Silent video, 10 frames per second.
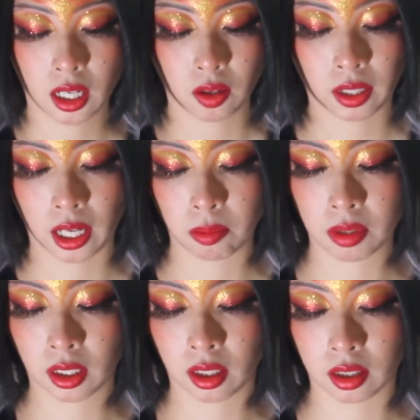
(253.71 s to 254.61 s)
Okay, I'm
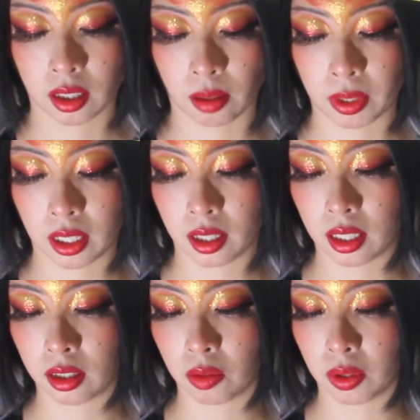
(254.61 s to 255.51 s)
just going to stop here
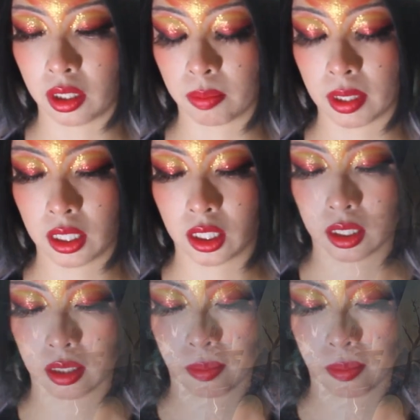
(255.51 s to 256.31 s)
and go with these messages.